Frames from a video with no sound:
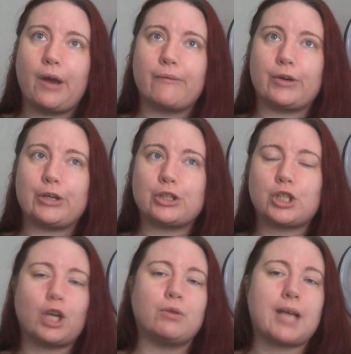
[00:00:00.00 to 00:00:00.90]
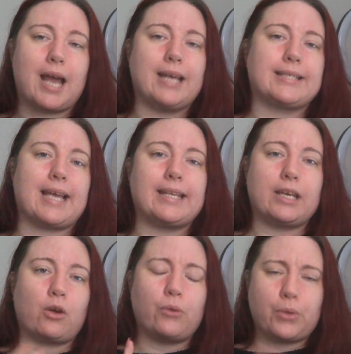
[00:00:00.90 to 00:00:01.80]
for a good 2 days, and then
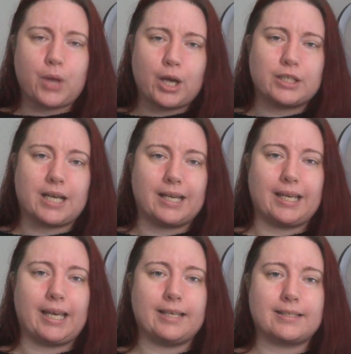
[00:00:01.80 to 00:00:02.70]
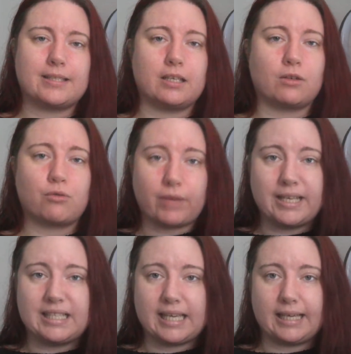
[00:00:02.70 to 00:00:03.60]
on the third day it's
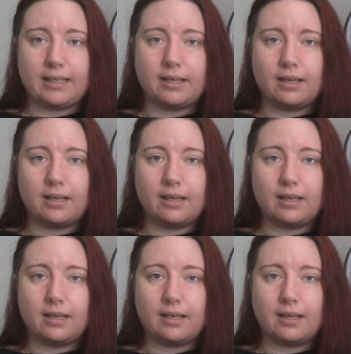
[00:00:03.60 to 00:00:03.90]
greasy.